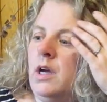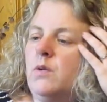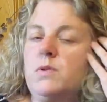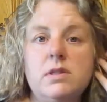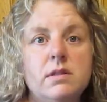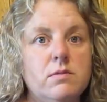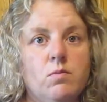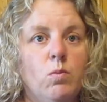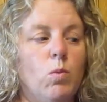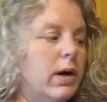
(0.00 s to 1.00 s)
It was
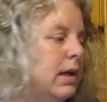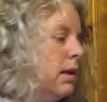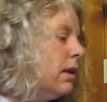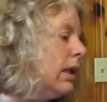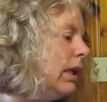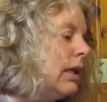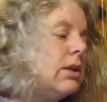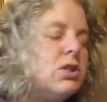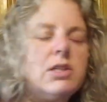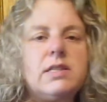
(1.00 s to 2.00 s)
white
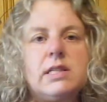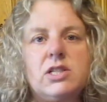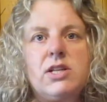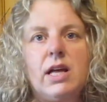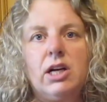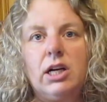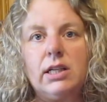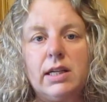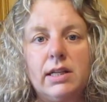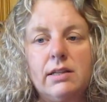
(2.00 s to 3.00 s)
linen she stitched that on,
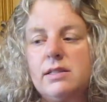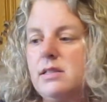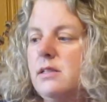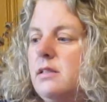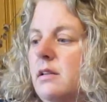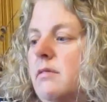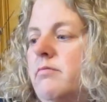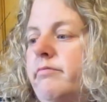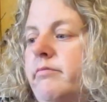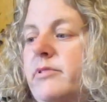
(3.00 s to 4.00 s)
and
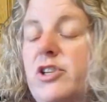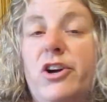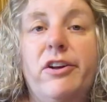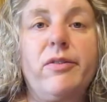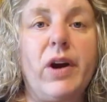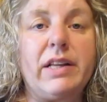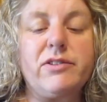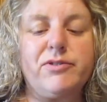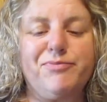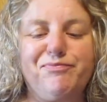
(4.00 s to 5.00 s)
dark
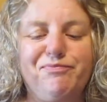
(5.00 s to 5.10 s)
threads.